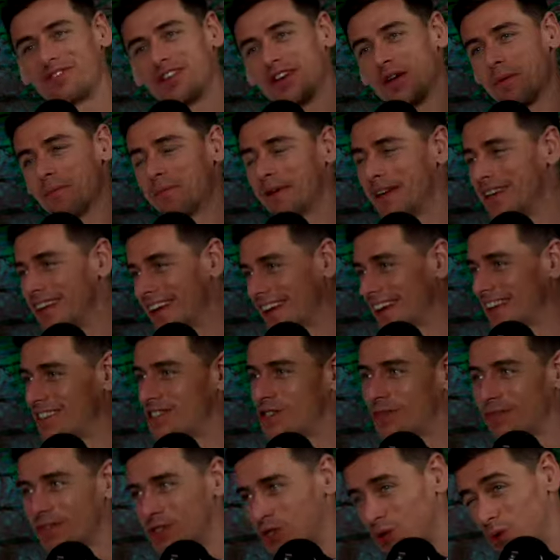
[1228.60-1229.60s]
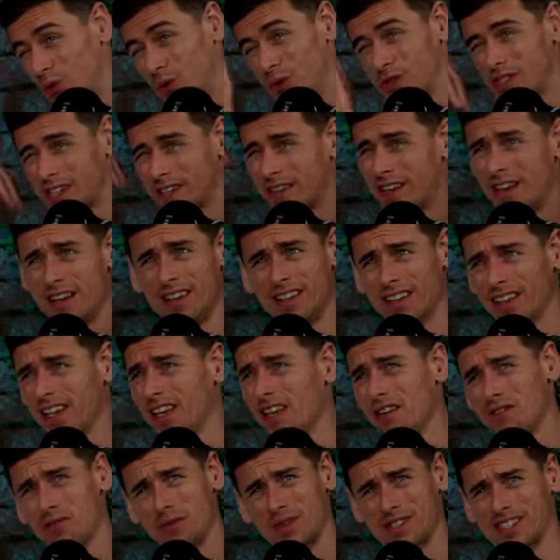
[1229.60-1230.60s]
compete against other schools. And I
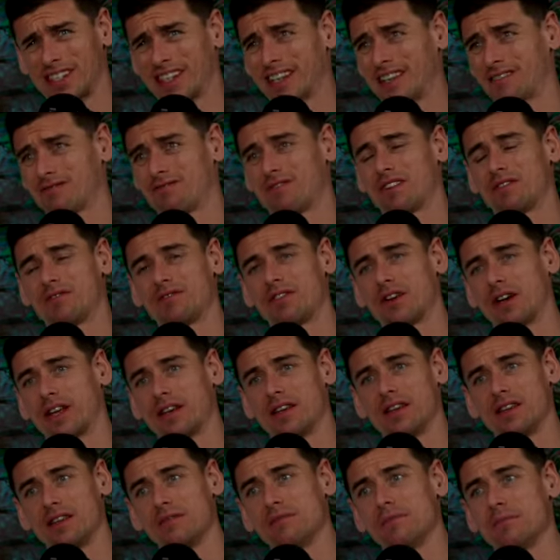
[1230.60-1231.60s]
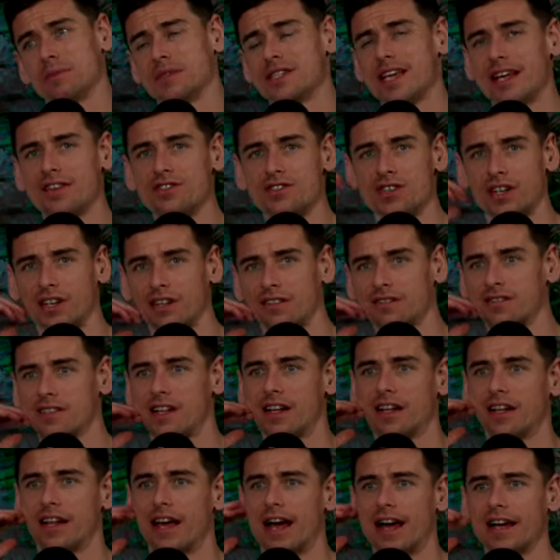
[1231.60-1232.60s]
think everyone's fucking even potentially
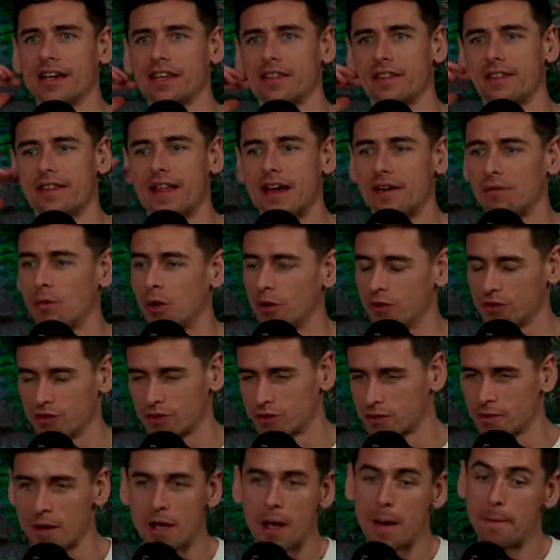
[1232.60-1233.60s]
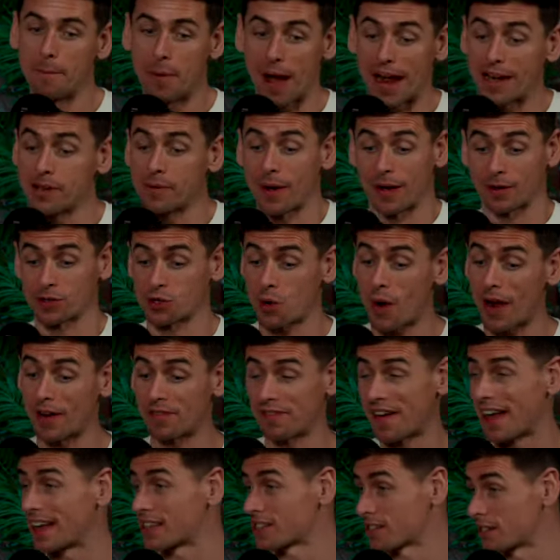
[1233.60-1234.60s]
slightly higher than that once. But anyway, I was quite
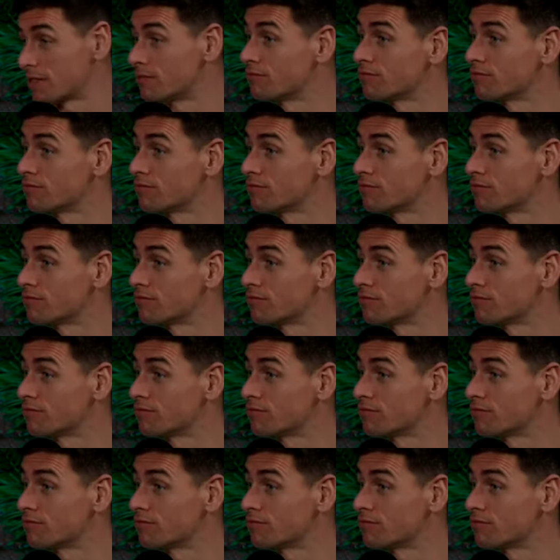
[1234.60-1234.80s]
fast.